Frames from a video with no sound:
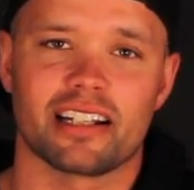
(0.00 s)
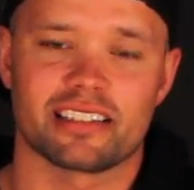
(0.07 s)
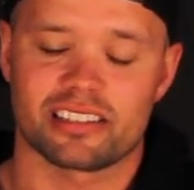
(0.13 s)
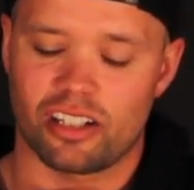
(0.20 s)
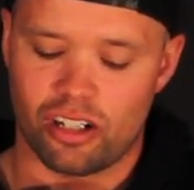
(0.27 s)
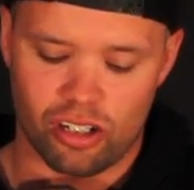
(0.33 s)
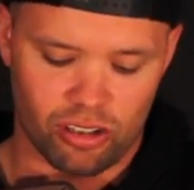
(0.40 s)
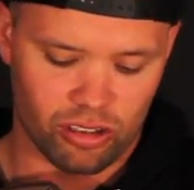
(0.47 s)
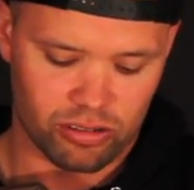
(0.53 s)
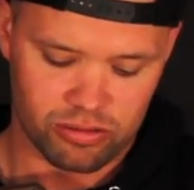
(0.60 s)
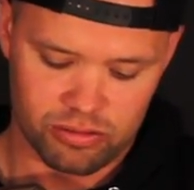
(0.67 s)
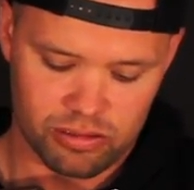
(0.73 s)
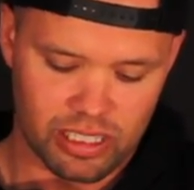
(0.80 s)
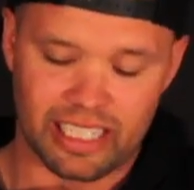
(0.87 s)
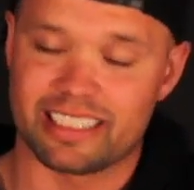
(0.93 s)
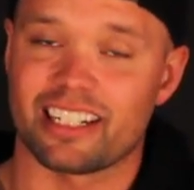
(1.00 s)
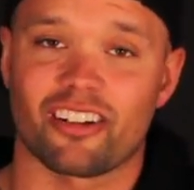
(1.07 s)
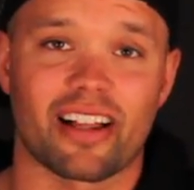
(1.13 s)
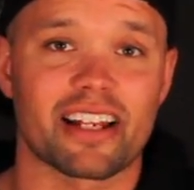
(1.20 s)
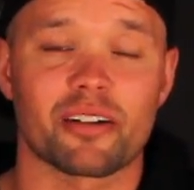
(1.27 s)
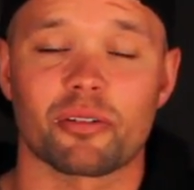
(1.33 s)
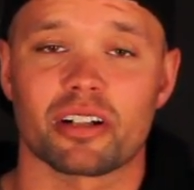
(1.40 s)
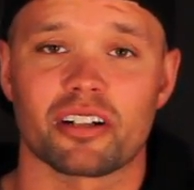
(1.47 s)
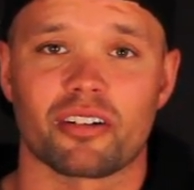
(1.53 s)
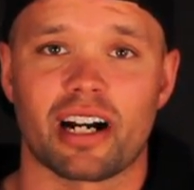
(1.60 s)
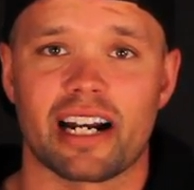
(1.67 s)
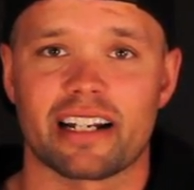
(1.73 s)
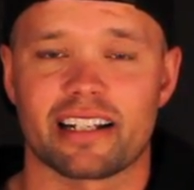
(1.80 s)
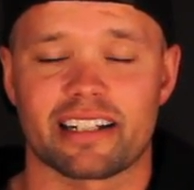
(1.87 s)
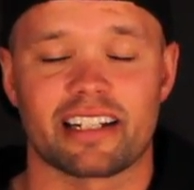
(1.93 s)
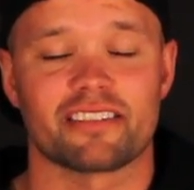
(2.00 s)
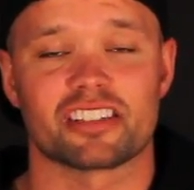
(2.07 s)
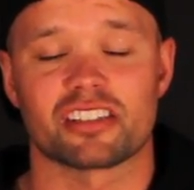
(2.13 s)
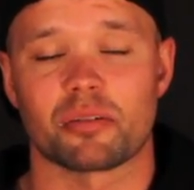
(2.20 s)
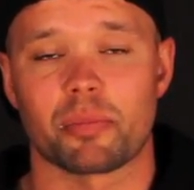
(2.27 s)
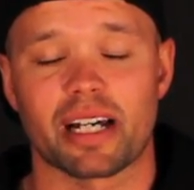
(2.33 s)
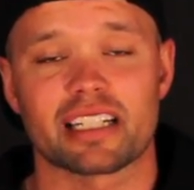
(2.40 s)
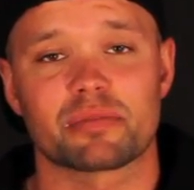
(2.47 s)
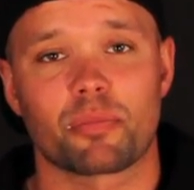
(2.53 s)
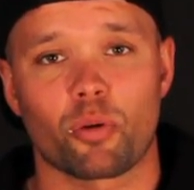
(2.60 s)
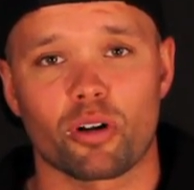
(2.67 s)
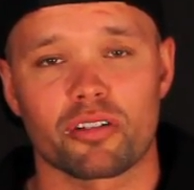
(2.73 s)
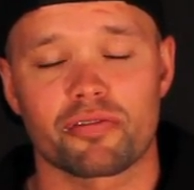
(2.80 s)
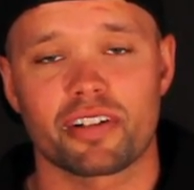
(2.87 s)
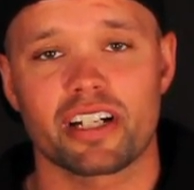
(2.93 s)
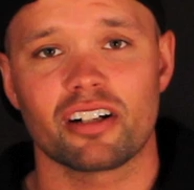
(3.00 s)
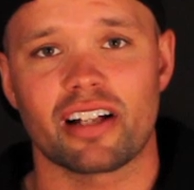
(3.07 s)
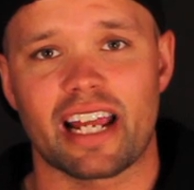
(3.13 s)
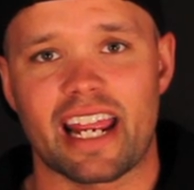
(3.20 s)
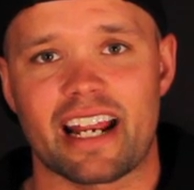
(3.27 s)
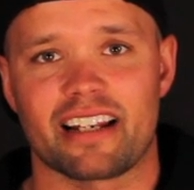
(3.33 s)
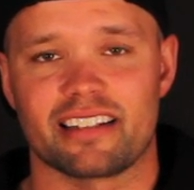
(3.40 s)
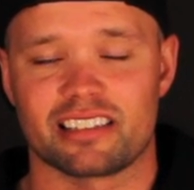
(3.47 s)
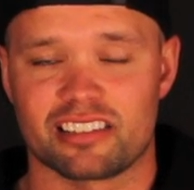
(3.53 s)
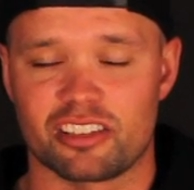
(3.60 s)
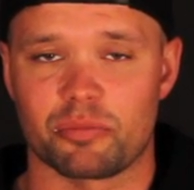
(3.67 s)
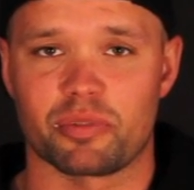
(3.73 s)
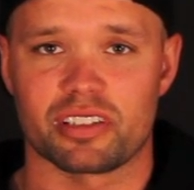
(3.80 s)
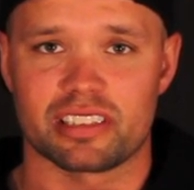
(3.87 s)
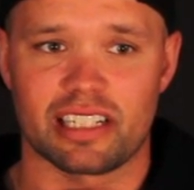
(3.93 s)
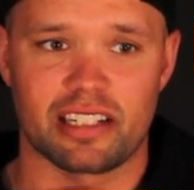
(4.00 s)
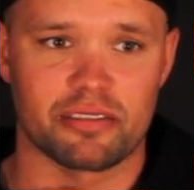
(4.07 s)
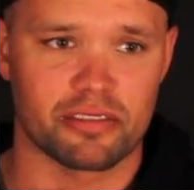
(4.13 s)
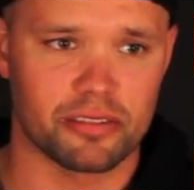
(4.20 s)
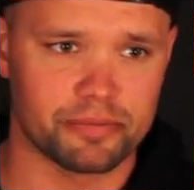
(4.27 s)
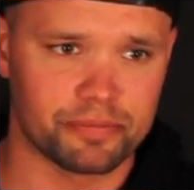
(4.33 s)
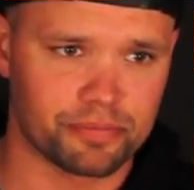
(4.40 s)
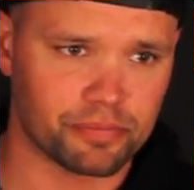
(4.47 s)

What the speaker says: That's all I tell anyone to ride. It gives you the best board feel and it's super safe.